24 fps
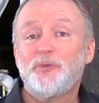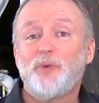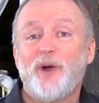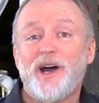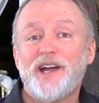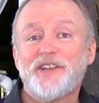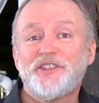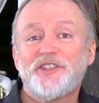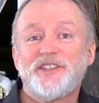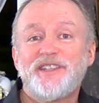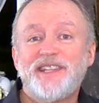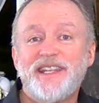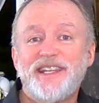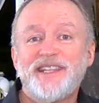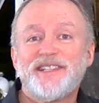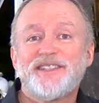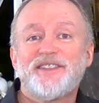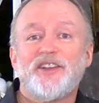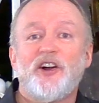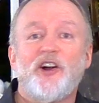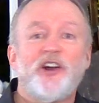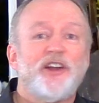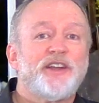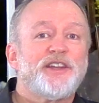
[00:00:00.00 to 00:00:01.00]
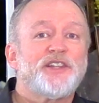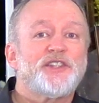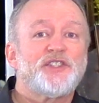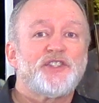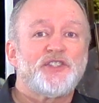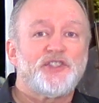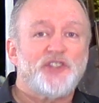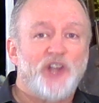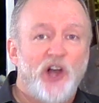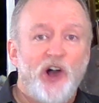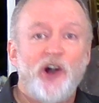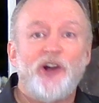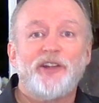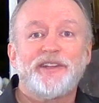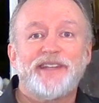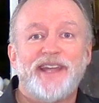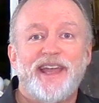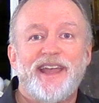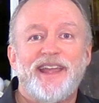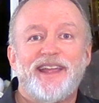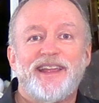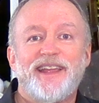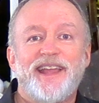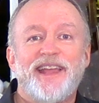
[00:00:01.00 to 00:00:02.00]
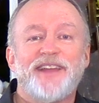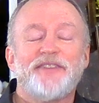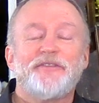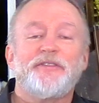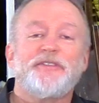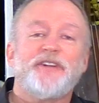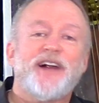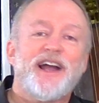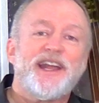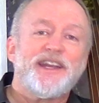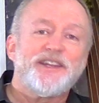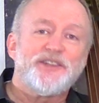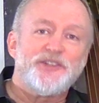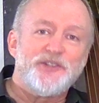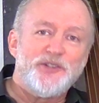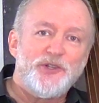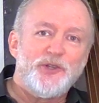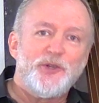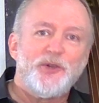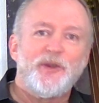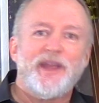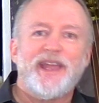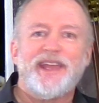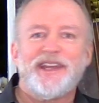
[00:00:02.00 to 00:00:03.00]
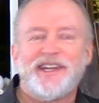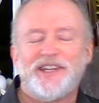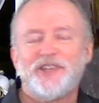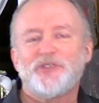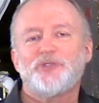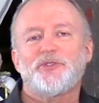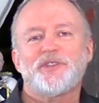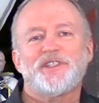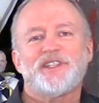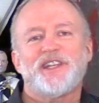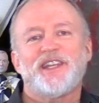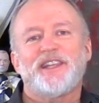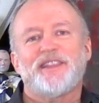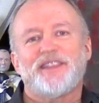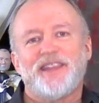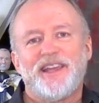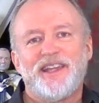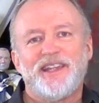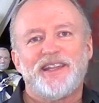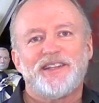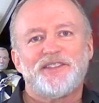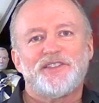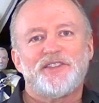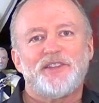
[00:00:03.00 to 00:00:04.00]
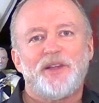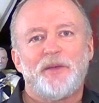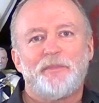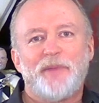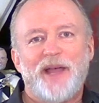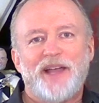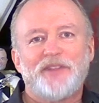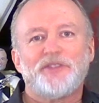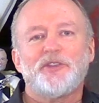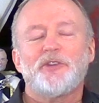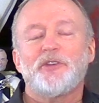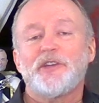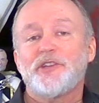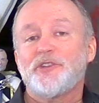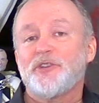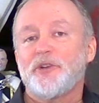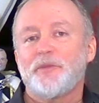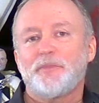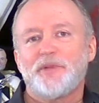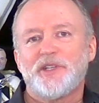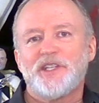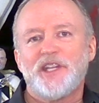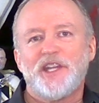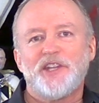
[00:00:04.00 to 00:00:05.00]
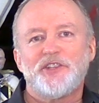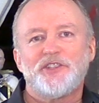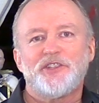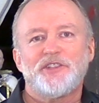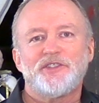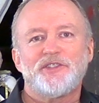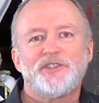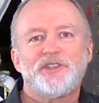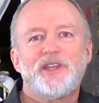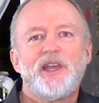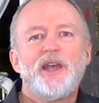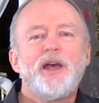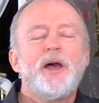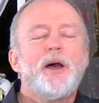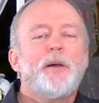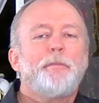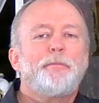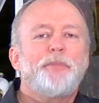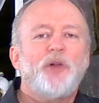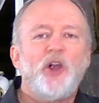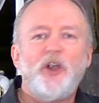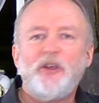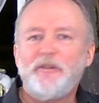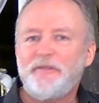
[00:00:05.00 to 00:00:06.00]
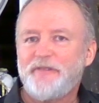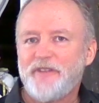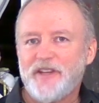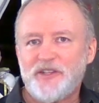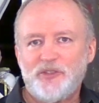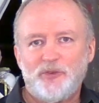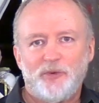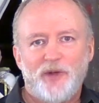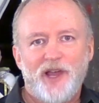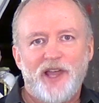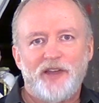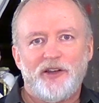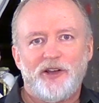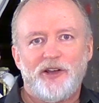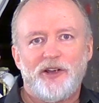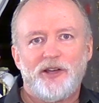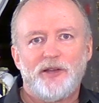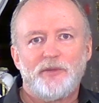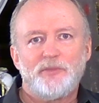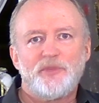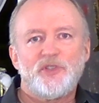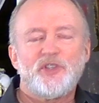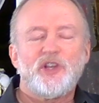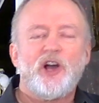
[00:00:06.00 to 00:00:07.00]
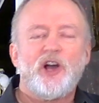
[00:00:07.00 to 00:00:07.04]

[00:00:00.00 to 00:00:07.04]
watch these artists all day and find new and interesting things about their interpretations. Perfect right arms,